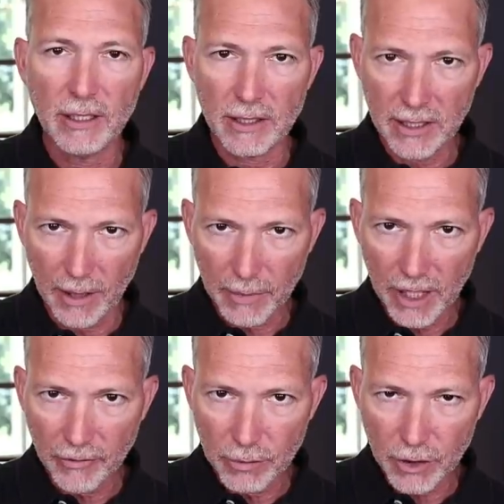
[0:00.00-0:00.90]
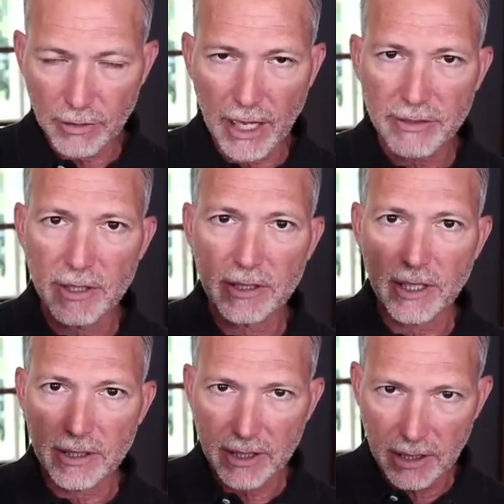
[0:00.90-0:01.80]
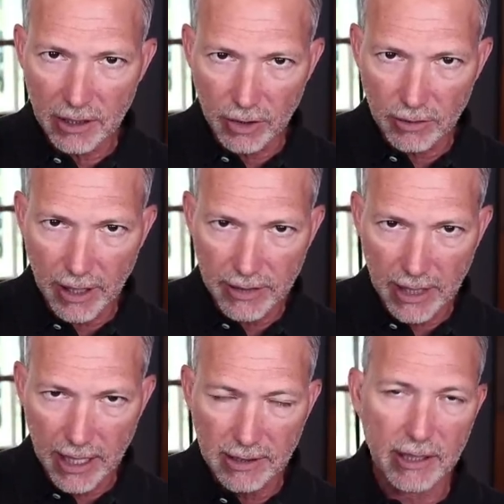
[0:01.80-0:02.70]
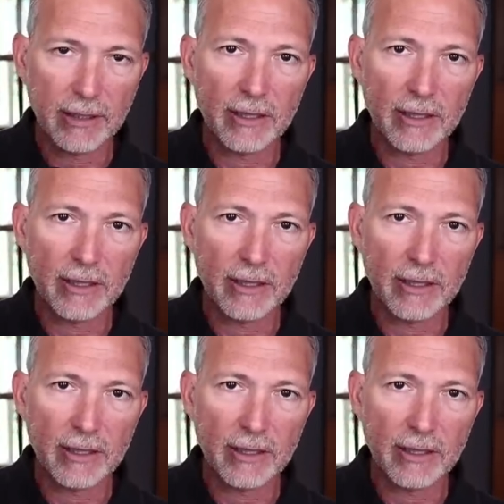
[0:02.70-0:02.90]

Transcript: this company from two thousand sixteen to two thousand eighteen,